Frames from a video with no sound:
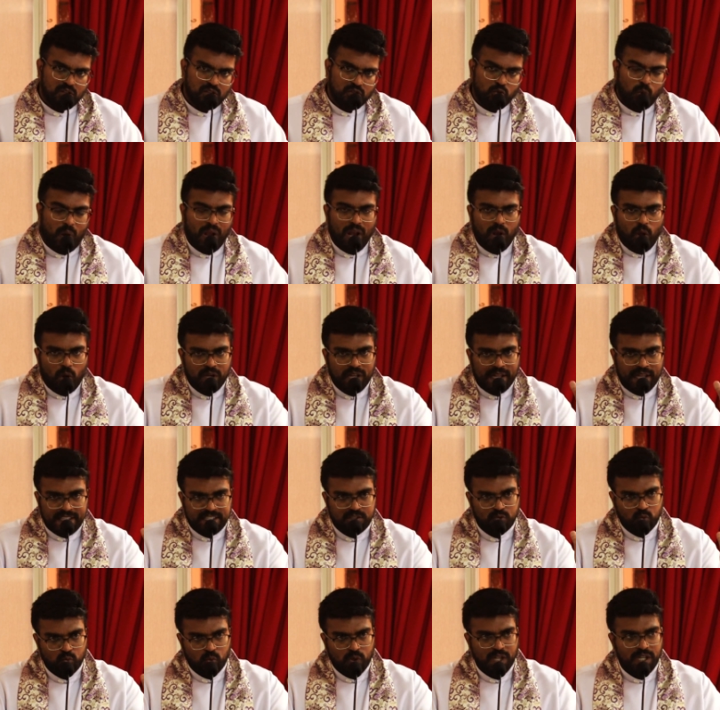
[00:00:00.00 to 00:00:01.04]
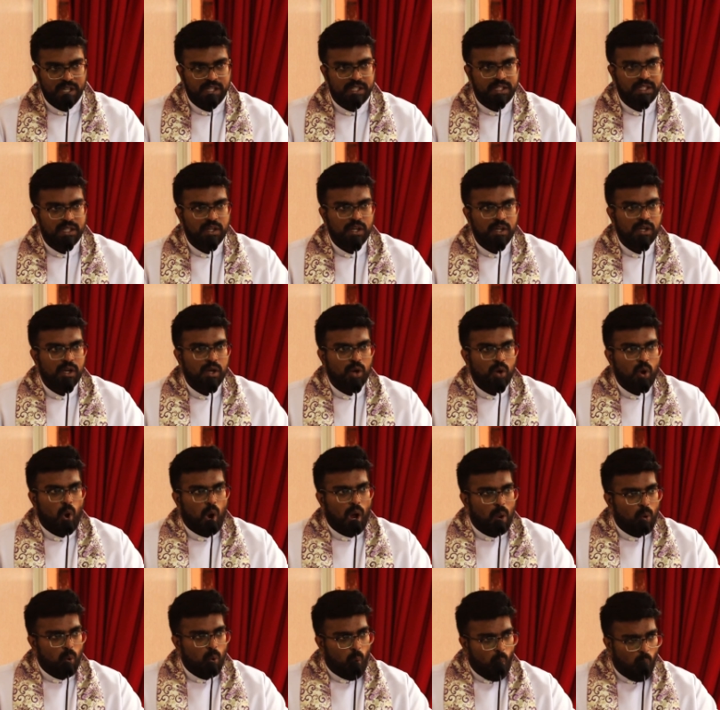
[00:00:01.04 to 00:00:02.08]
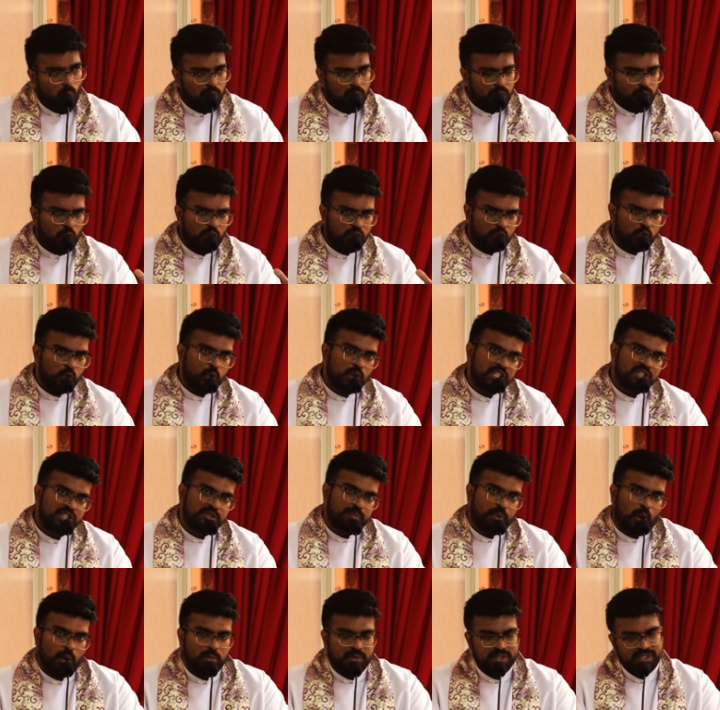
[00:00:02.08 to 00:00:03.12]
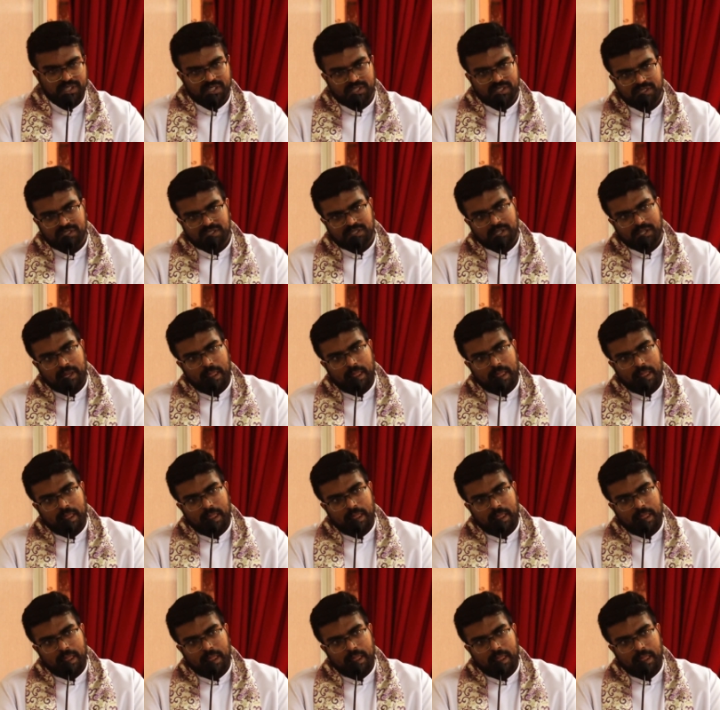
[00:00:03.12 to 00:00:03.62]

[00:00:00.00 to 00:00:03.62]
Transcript: Dwell on His word Hold on to His promises